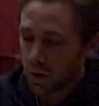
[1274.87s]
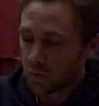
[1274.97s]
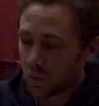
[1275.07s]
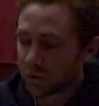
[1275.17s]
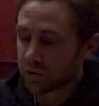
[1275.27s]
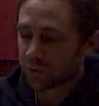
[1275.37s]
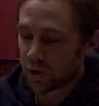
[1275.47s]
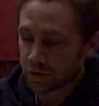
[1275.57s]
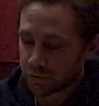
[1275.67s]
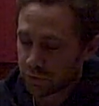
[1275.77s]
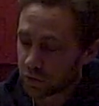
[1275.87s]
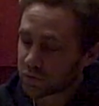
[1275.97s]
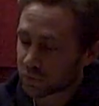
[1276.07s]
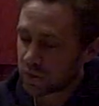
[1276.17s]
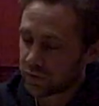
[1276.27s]
Well, with the first frost
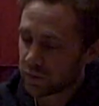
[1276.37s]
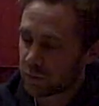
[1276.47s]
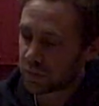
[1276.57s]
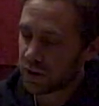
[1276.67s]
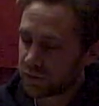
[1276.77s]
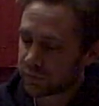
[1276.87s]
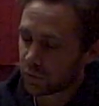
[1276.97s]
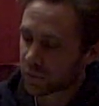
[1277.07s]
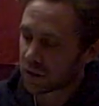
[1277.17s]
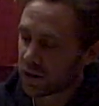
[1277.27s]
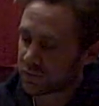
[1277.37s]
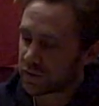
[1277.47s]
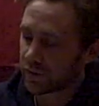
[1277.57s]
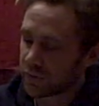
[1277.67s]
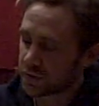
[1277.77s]
of winter, the bees form a
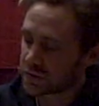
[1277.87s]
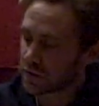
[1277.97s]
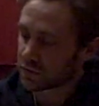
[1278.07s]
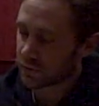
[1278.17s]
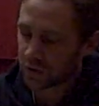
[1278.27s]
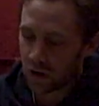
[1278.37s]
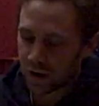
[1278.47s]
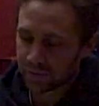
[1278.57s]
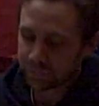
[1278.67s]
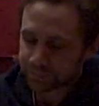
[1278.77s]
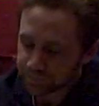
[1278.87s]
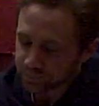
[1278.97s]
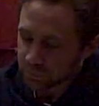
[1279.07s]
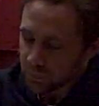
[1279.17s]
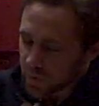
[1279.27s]
cluster in the centre of the hive.
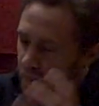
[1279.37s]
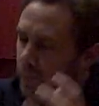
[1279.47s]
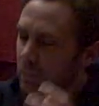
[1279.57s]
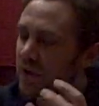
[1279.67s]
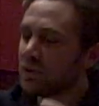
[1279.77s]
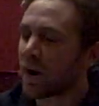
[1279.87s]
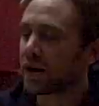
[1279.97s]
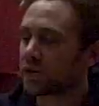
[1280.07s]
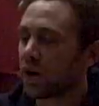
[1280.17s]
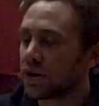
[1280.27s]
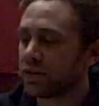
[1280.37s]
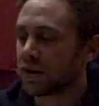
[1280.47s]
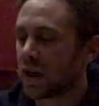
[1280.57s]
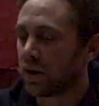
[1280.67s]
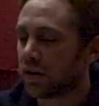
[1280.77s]
The bees pack tightly
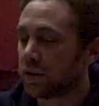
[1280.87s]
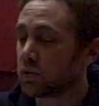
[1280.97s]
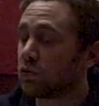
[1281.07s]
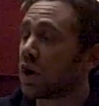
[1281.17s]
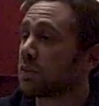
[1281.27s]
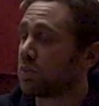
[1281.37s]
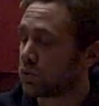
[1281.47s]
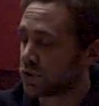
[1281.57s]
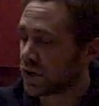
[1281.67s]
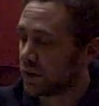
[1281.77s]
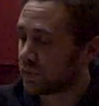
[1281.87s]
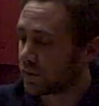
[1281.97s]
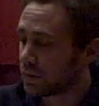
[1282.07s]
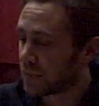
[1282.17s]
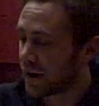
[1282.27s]
together into a rugby ball-shaped
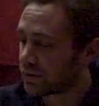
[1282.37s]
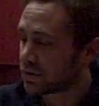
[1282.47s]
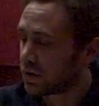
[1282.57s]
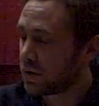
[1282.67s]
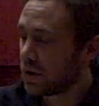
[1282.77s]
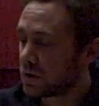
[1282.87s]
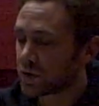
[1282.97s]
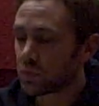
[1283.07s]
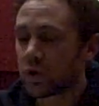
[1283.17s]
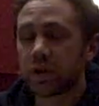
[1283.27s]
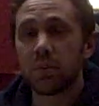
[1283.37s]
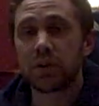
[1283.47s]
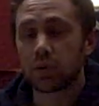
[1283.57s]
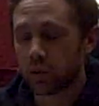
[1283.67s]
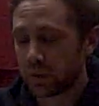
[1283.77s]
mass. Somewhere in the
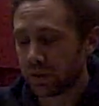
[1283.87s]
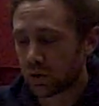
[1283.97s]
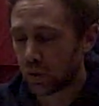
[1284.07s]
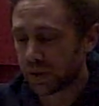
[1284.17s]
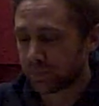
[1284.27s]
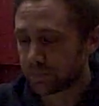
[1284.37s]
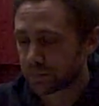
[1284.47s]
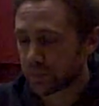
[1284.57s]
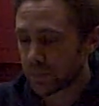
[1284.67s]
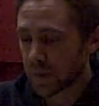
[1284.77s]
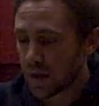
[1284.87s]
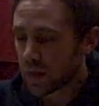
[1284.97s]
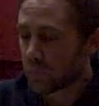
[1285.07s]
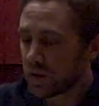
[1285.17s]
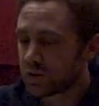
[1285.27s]
middle will be the queen.
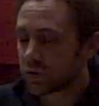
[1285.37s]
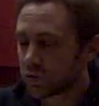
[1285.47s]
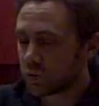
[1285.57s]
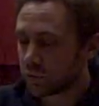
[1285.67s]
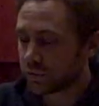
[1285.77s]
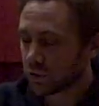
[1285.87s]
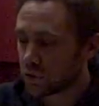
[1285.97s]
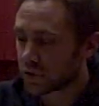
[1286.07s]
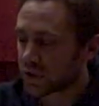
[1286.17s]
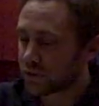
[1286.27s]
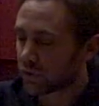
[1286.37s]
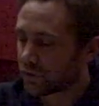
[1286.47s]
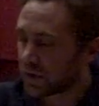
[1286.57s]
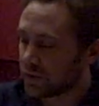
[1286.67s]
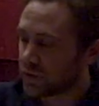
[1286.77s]
The bees consume food and give
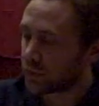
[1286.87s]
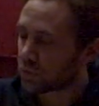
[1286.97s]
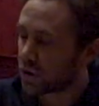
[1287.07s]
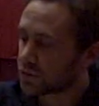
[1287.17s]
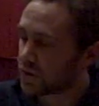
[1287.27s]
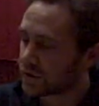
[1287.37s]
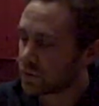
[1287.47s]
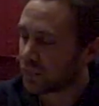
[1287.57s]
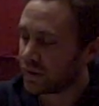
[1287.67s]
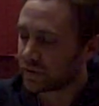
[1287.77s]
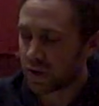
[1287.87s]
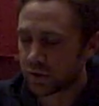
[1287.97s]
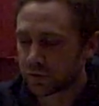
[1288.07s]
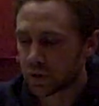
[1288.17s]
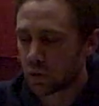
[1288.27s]
off heat in the process to
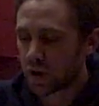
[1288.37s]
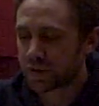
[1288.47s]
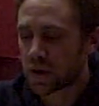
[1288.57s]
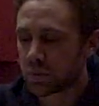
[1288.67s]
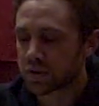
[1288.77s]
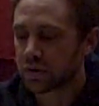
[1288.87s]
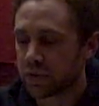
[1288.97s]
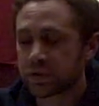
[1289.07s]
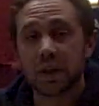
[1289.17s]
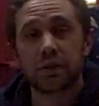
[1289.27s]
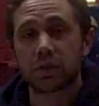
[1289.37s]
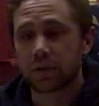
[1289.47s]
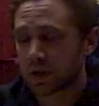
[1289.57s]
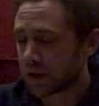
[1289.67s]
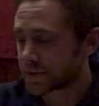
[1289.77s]
maintain the required temperature in the centre of
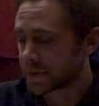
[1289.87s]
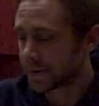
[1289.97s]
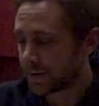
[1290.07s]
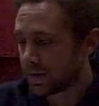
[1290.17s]
the cluster.